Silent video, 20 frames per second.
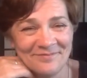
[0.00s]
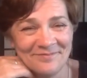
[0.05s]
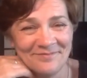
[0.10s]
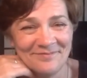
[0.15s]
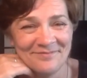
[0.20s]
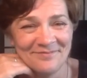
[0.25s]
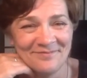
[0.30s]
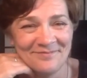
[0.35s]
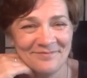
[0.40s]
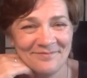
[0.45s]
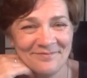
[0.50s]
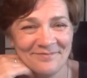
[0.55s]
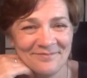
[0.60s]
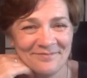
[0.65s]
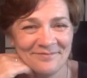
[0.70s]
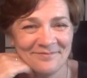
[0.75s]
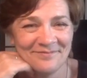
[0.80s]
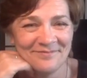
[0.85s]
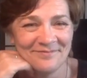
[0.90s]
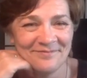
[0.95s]

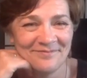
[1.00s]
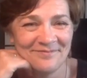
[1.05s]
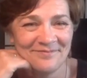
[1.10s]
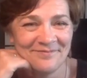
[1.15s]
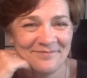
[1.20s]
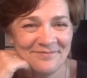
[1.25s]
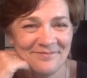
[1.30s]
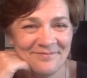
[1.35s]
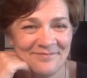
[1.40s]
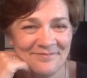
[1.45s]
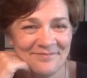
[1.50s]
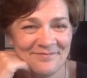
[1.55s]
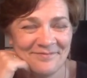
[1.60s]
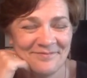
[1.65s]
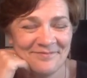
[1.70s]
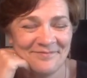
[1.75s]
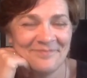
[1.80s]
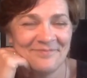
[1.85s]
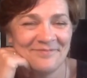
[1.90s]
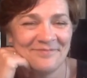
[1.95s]

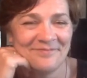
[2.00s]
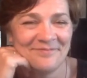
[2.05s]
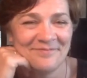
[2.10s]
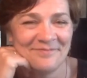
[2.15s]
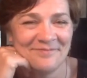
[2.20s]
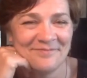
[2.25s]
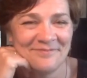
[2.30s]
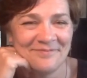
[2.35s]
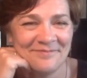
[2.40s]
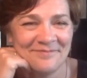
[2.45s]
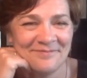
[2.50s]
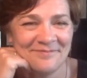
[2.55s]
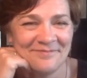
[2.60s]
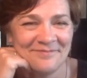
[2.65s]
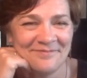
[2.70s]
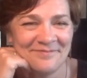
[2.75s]
(silent)